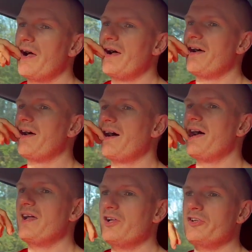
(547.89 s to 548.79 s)

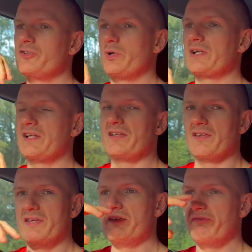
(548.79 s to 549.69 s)
I learned quickly
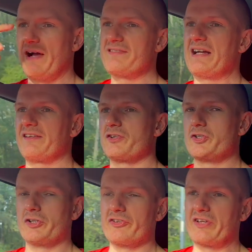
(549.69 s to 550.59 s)
that the fast-acting
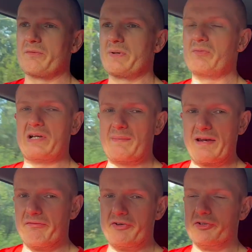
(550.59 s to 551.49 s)
sugars can be really
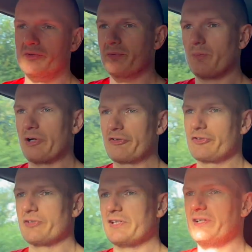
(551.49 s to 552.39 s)
beneficial whilst
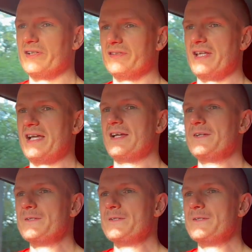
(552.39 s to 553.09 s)
you're there.